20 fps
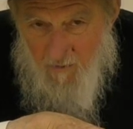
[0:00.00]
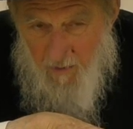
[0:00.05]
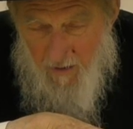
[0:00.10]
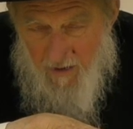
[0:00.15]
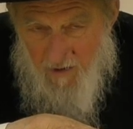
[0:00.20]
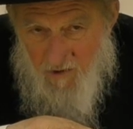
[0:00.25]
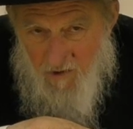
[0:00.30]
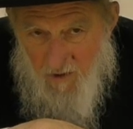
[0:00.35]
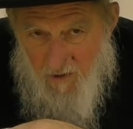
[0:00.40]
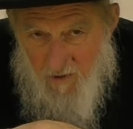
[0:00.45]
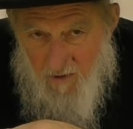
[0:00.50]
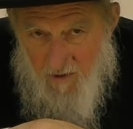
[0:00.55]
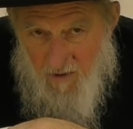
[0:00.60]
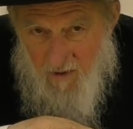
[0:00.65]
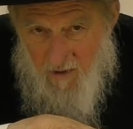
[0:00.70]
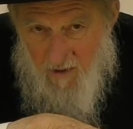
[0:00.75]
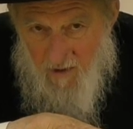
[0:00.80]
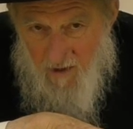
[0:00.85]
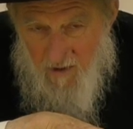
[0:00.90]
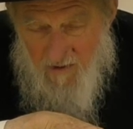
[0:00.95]
picture.
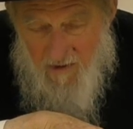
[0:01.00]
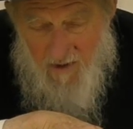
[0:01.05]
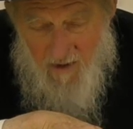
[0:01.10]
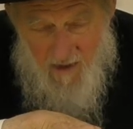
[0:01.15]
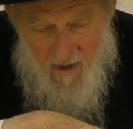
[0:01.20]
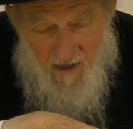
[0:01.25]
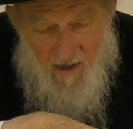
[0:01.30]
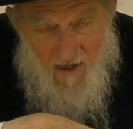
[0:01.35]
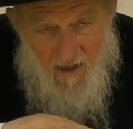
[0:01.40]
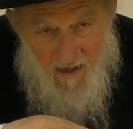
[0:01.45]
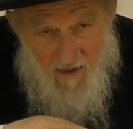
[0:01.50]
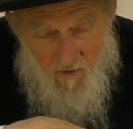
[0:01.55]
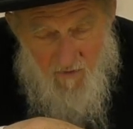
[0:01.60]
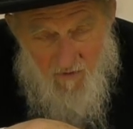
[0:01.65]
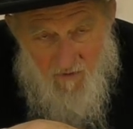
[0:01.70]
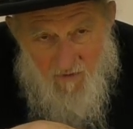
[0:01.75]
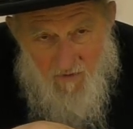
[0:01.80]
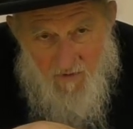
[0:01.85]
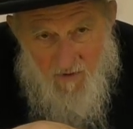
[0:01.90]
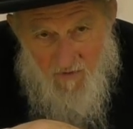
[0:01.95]
He
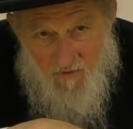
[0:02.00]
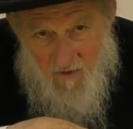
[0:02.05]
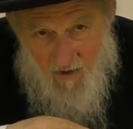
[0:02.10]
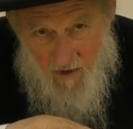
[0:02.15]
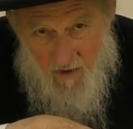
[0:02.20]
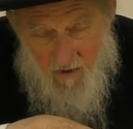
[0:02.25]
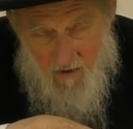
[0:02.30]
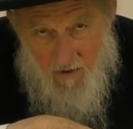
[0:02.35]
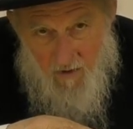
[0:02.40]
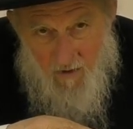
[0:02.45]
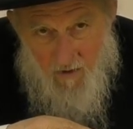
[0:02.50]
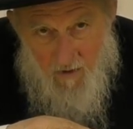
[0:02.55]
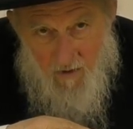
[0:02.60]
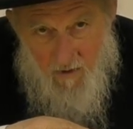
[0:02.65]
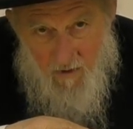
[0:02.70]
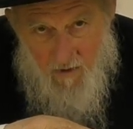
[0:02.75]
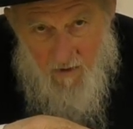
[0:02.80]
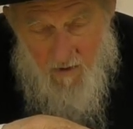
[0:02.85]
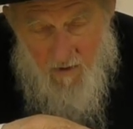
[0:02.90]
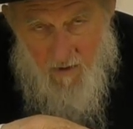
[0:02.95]
heals the sick.
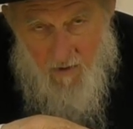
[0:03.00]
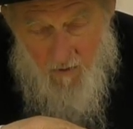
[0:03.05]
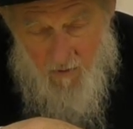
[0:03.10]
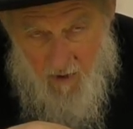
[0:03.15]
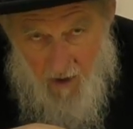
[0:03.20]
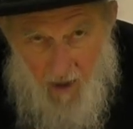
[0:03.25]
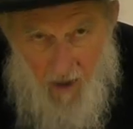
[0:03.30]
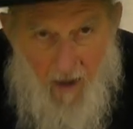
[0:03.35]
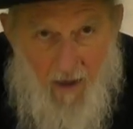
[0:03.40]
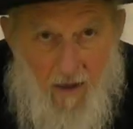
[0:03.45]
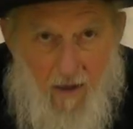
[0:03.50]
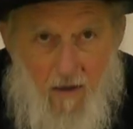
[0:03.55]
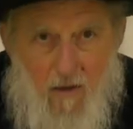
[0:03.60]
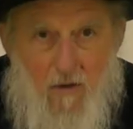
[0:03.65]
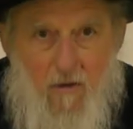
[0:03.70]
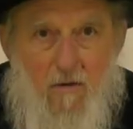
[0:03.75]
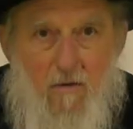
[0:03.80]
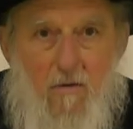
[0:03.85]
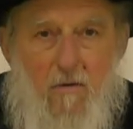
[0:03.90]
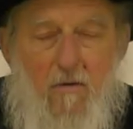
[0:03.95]
Okay,
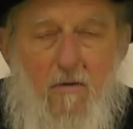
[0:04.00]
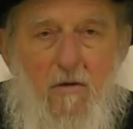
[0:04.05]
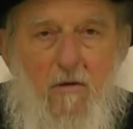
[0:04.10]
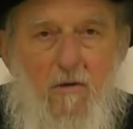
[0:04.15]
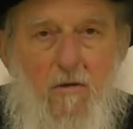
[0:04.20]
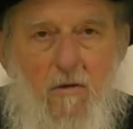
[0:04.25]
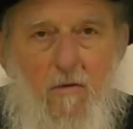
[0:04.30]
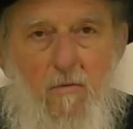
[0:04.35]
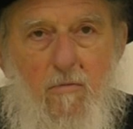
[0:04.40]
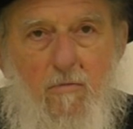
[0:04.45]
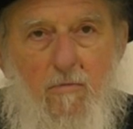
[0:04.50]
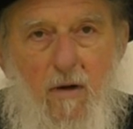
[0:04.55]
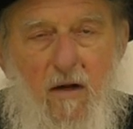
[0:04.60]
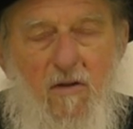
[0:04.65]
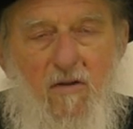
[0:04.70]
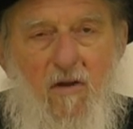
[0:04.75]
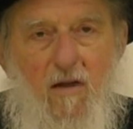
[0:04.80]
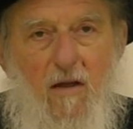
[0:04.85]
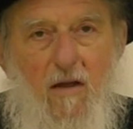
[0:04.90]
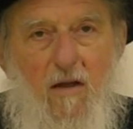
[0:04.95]

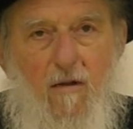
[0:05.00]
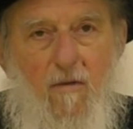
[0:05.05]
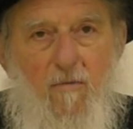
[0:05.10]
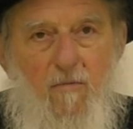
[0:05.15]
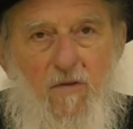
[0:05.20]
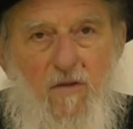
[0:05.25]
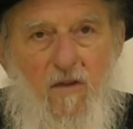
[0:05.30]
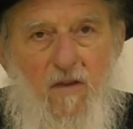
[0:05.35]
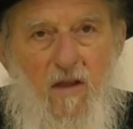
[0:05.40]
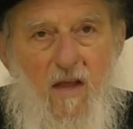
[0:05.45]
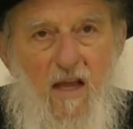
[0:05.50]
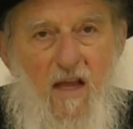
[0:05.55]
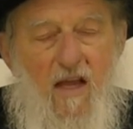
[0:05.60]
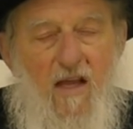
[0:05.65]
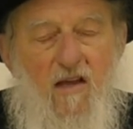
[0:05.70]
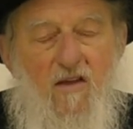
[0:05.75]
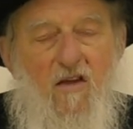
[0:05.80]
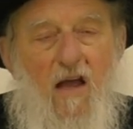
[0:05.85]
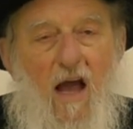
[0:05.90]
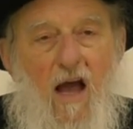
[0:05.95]
but
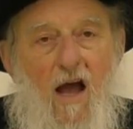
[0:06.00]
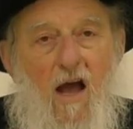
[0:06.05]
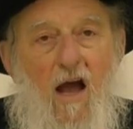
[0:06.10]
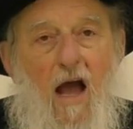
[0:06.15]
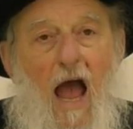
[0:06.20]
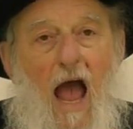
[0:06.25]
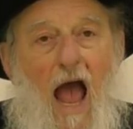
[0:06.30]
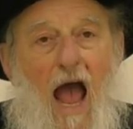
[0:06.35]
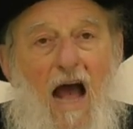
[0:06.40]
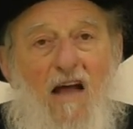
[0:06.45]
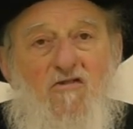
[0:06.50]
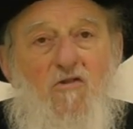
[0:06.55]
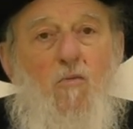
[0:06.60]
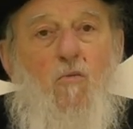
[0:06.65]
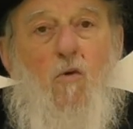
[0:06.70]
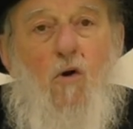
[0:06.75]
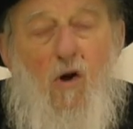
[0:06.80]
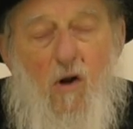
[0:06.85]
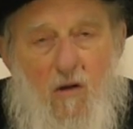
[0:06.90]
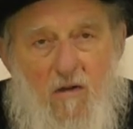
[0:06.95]
he has a
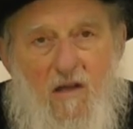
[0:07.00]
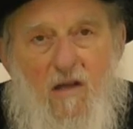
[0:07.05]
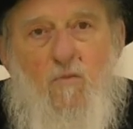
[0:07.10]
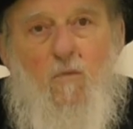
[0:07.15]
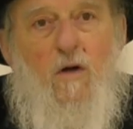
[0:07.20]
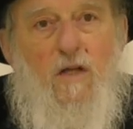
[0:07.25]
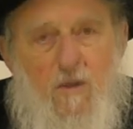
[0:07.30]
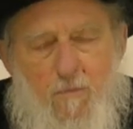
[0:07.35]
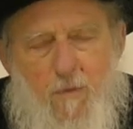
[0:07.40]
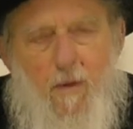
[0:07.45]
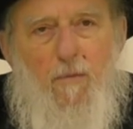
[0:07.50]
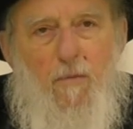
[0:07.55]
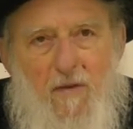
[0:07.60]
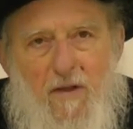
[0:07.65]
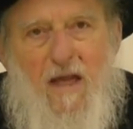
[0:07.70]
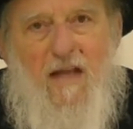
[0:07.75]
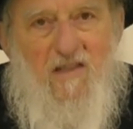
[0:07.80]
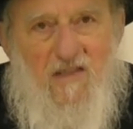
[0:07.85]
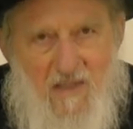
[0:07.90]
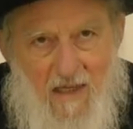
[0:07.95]
world in which people
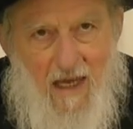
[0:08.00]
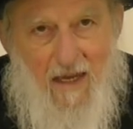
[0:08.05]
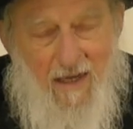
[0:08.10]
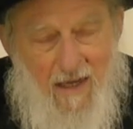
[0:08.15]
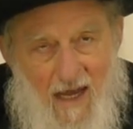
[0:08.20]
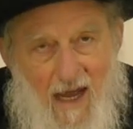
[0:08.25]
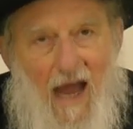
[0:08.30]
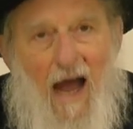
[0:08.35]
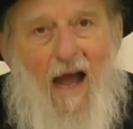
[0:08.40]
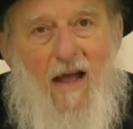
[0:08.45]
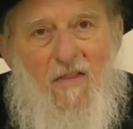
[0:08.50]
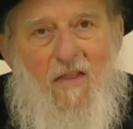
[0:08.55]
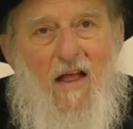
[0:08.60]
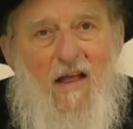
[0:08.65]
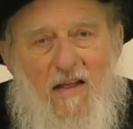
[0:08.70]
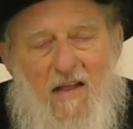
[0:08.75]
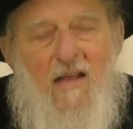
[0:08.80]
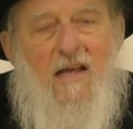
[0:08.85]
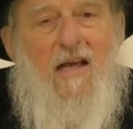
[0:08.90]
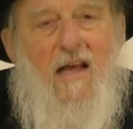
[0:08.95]
get sick and
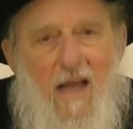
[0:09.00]
then he